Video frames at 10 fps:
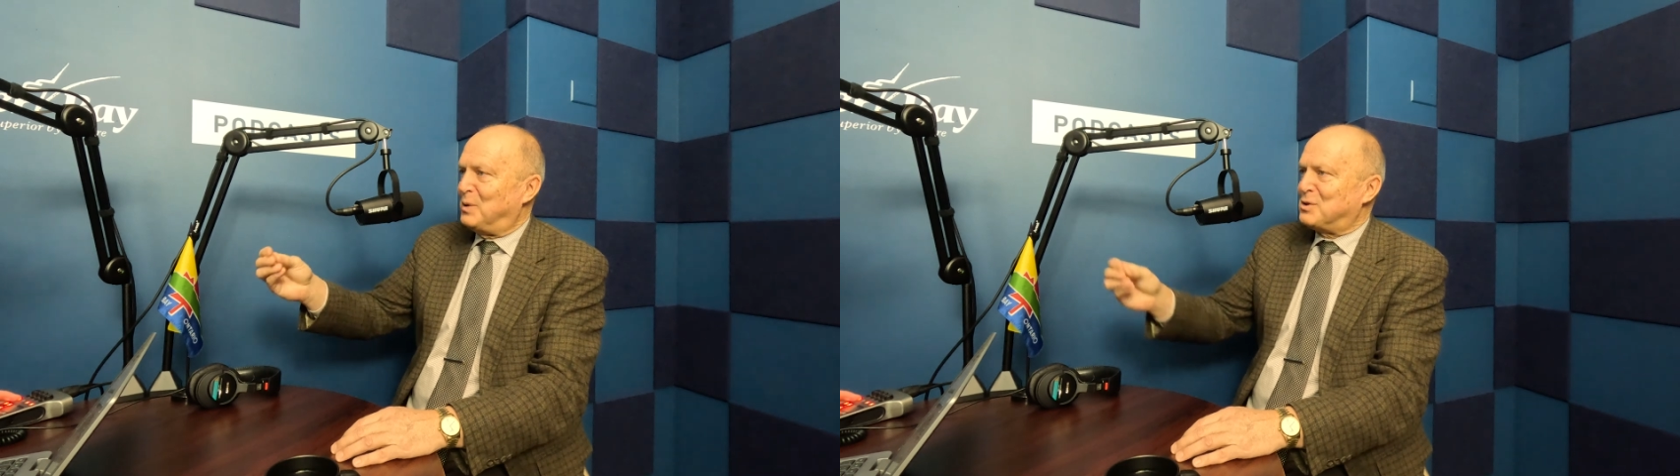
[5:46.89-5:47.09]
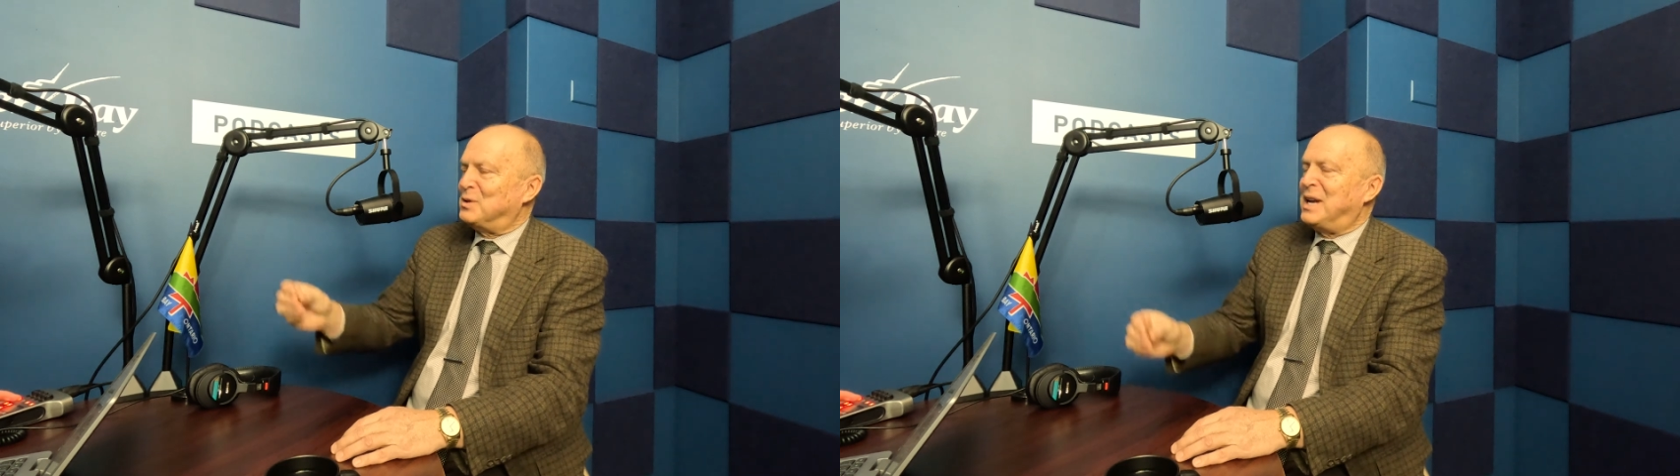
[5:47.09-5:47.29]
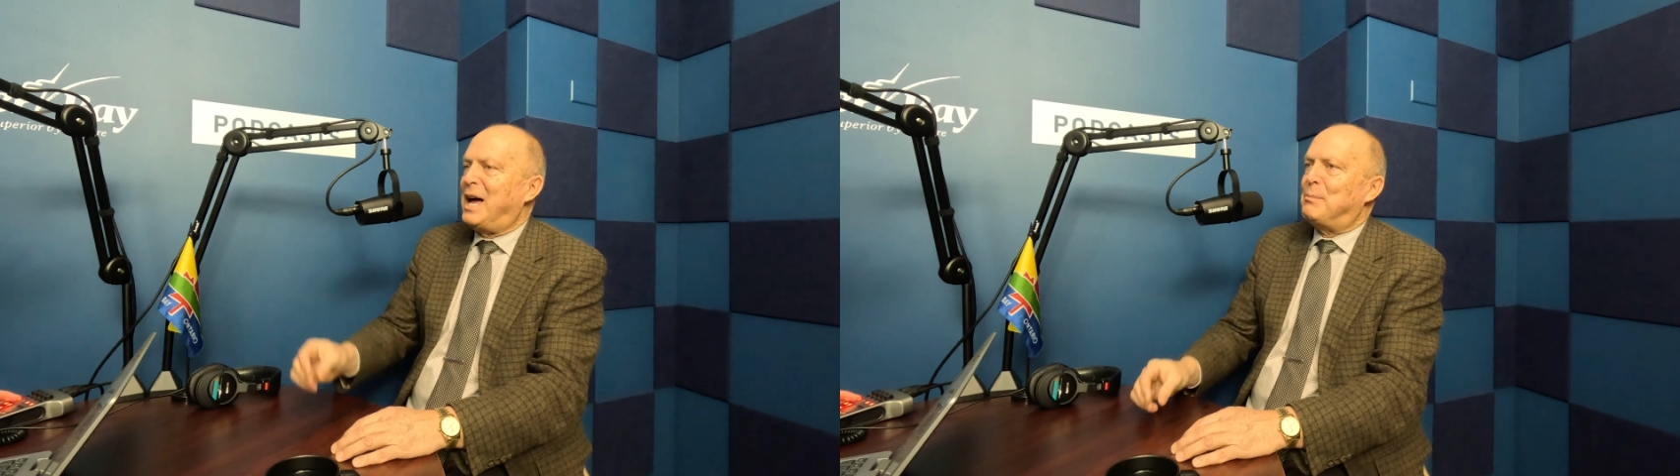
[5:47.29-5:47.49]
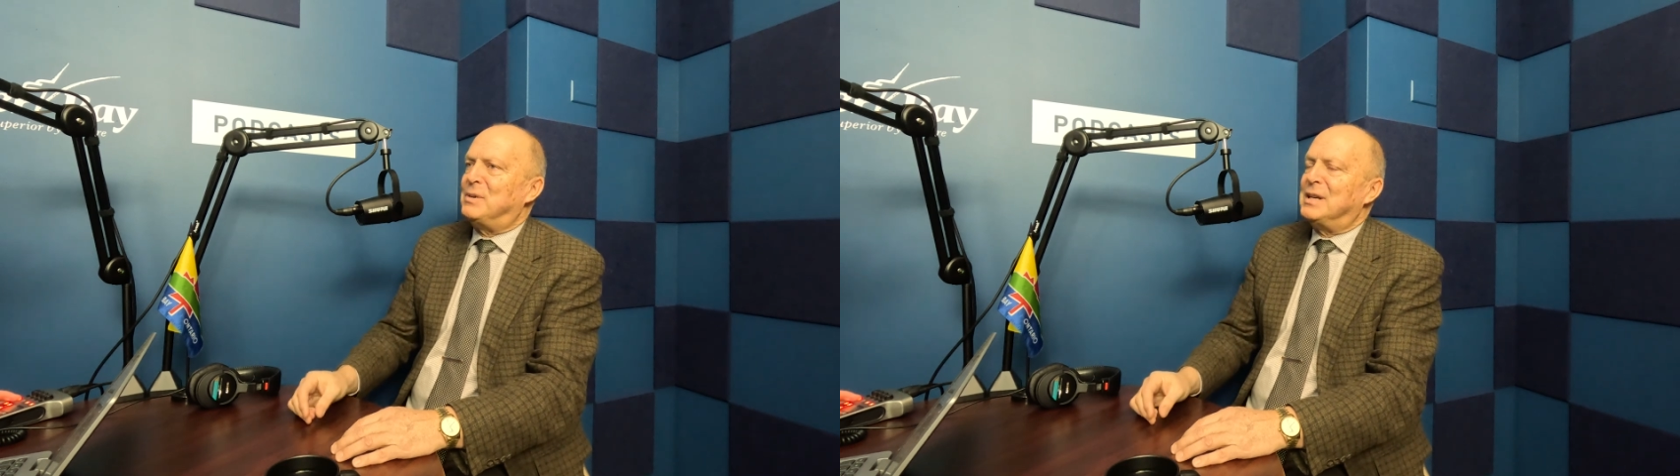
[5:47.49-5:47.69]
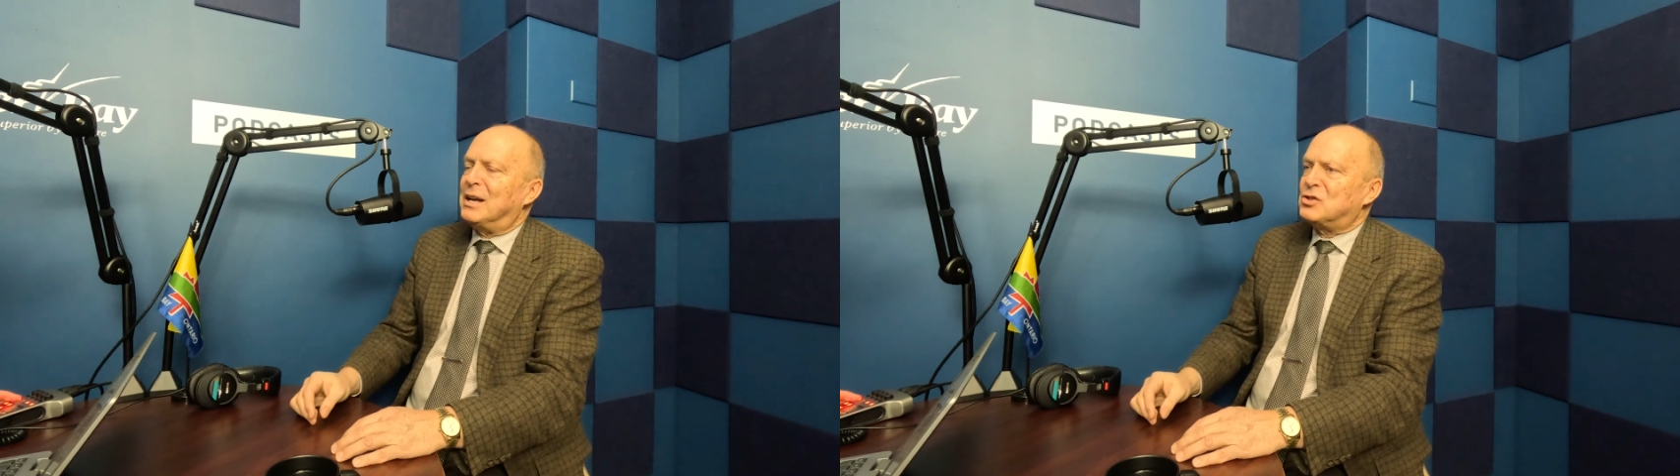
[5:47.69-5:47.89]
what's going to
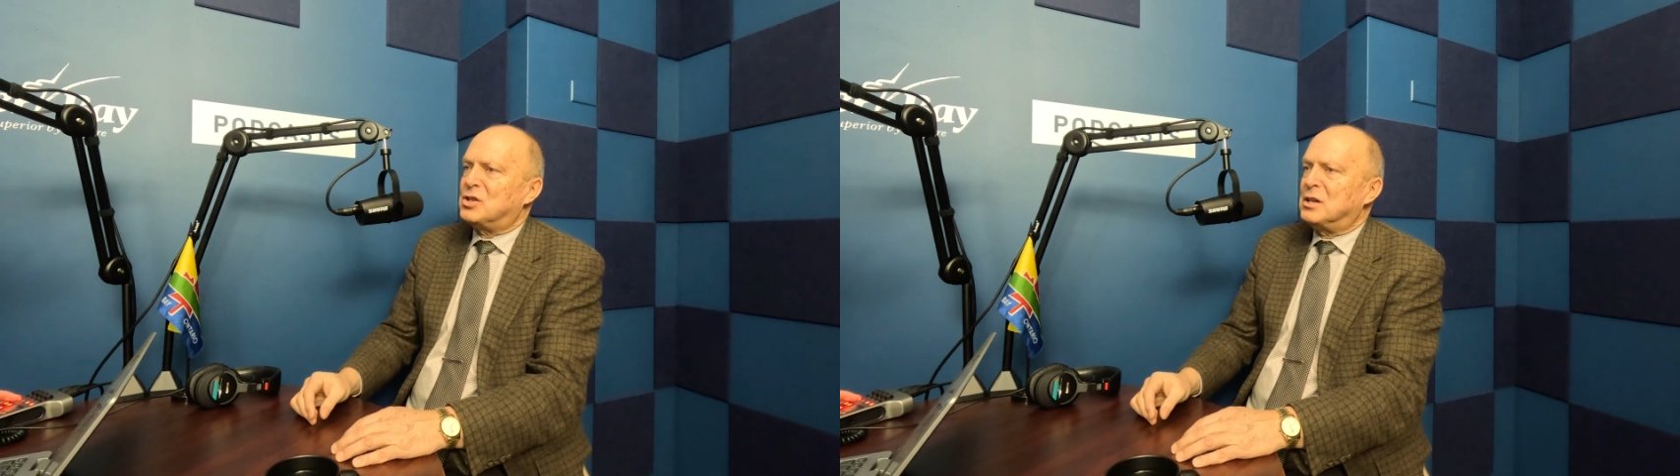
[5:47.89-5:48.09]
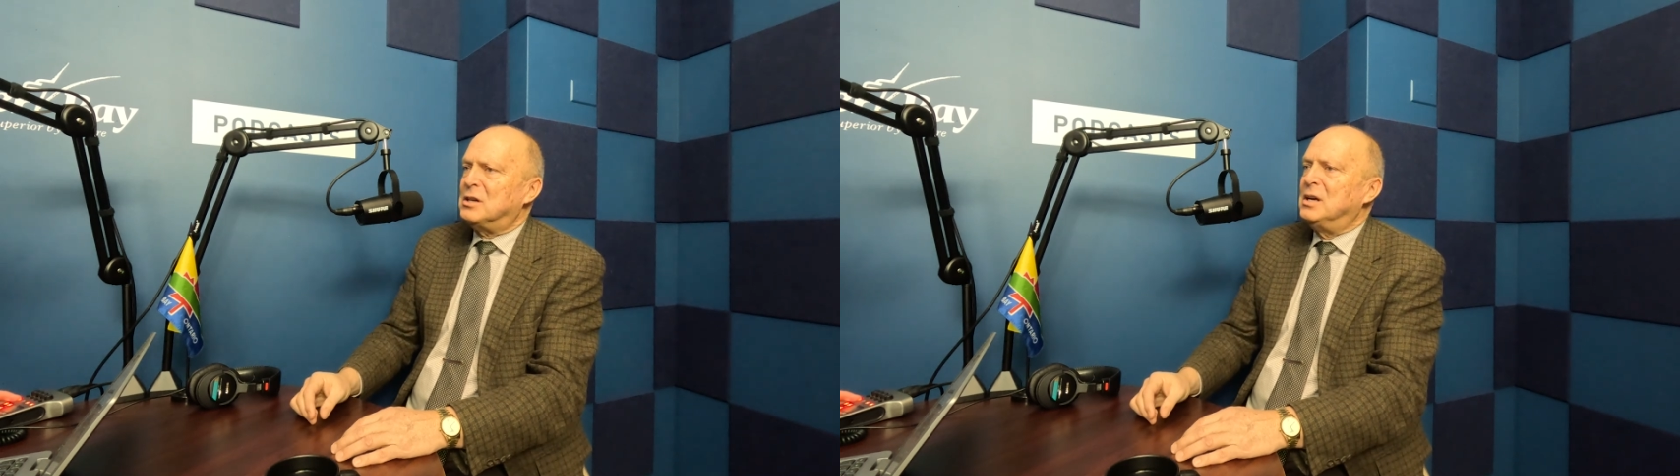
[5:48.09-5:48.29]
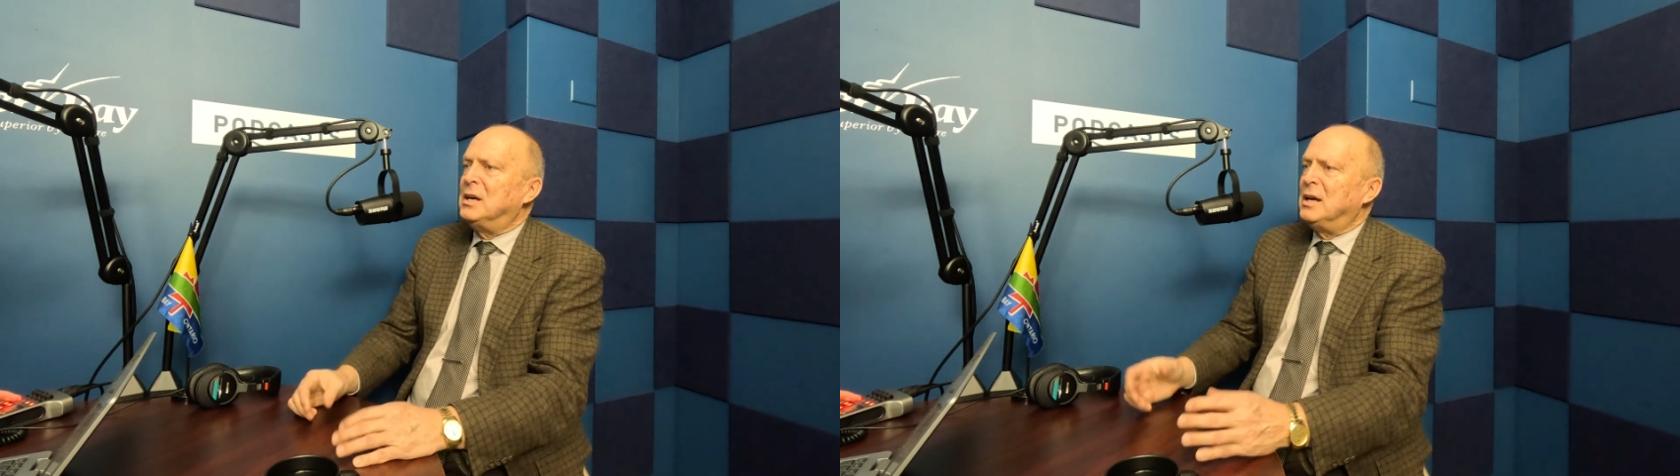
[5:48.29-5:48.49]
happen next year,